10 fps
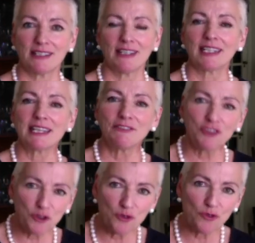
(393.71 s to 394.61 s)
It gives
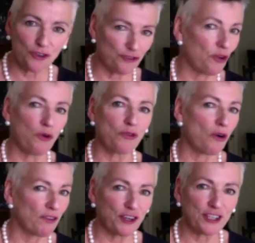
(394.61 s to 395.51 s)
you control
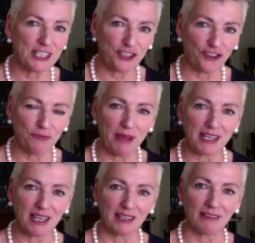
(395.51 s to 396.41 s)
over your decision
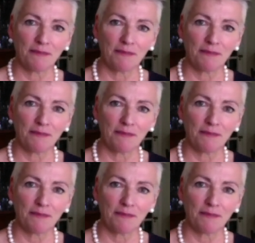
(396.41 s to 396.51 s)
making.